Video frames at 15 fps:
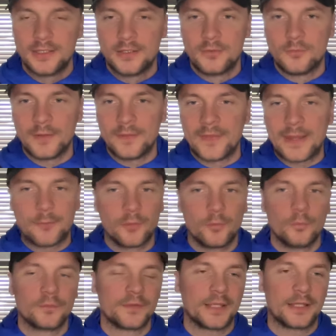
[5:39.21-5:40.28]
When they were the
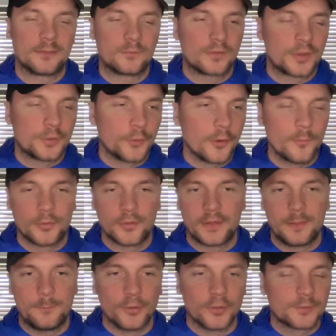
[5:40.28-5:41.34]
ones that had threw him under
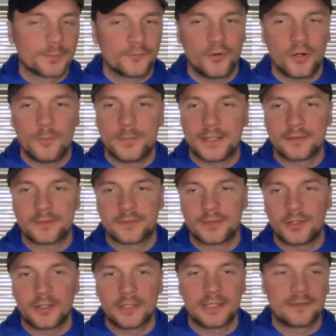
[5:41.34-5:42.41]
the bus before Bielsa
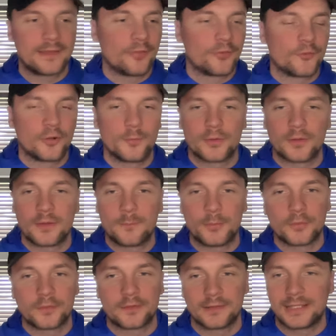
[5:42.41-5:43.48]
got here, then threw him under the
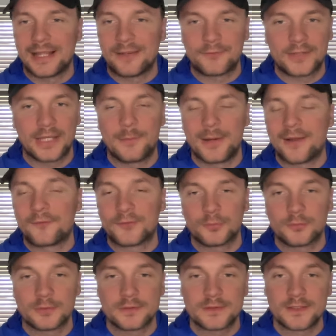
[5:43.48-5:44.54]
bus and laughed at him
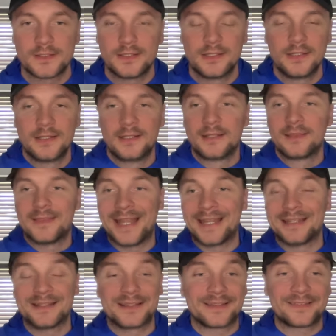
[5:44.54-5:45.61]
afterwards.
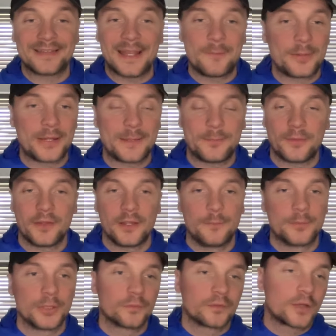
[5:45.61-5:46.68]
Then the same people that
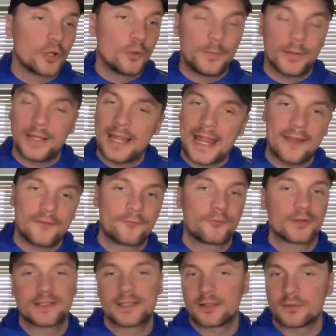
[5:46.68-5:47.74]
abuse Cooper
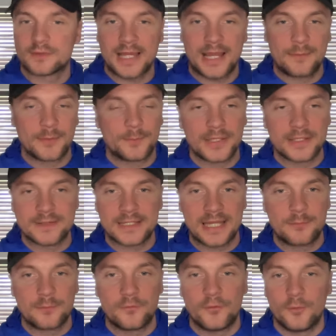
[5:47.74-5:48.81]
every single time he plays a
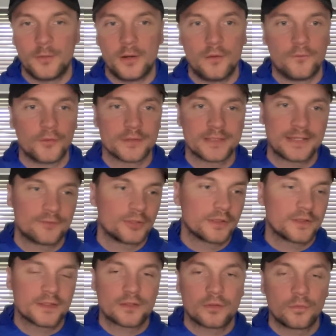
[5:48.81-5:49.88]
game of football for us, even though
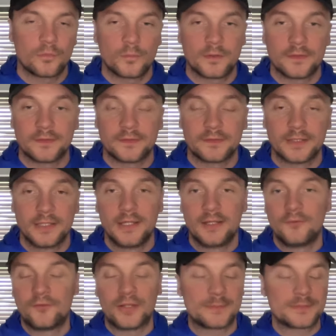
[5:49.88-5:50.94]
he's stuck with us.
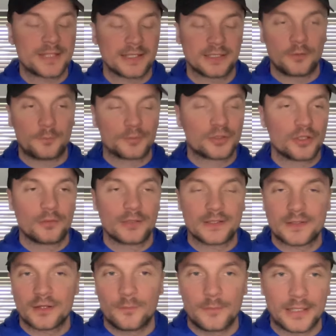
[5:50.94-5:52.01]
Phillips had an opportunity
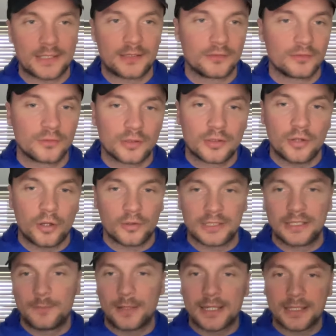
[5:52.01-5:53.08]
to go make an ungodly
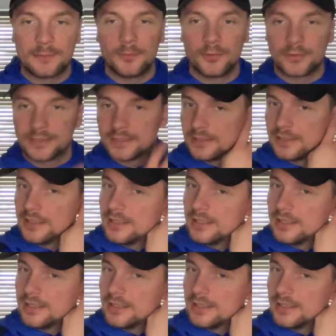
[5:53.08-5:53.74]
amount of money.